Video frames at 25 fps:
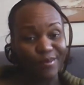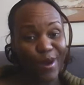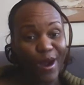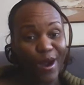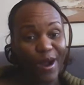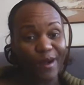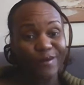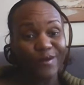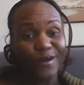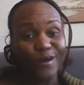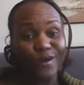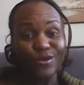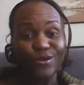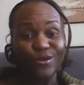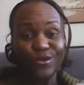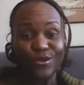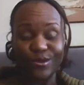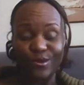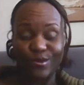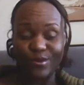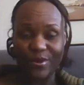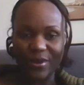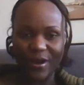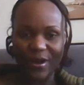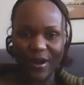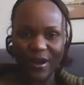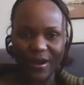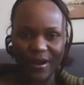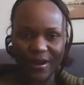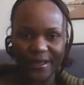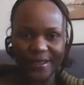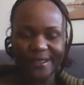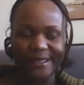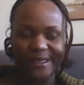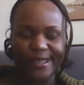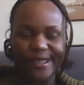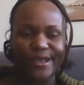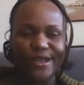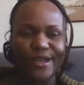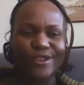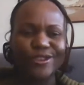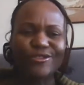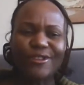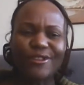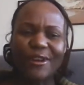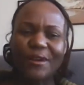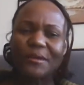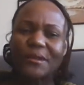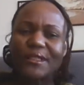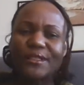Poverty is so broad,
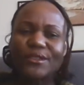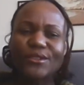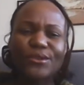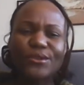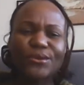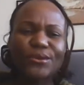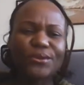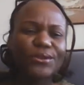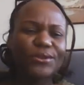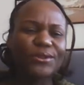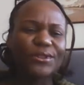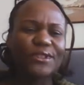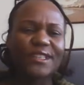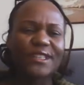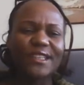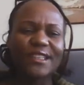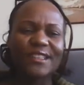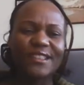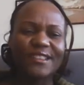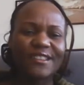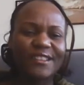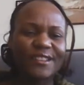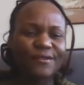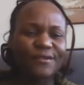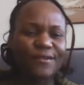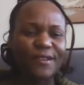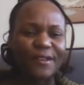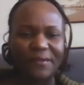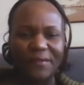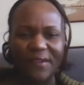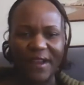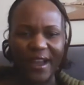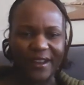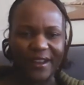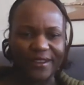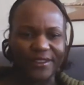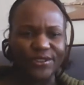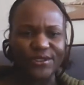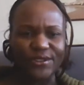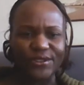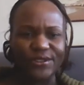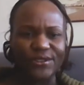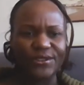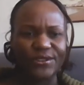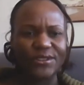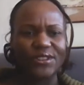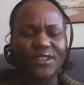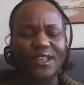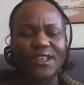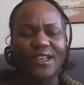so I wanted to understand the different
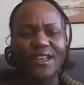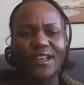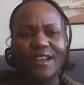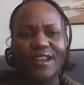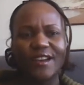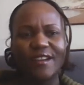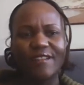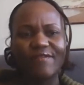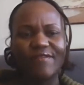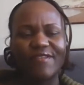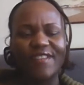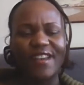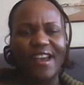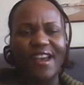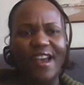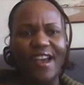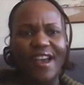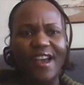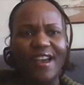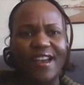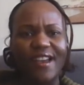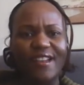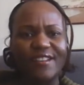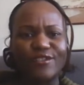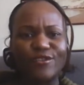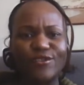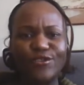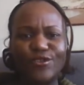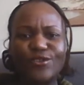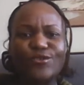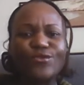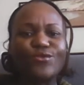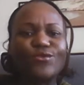factors that do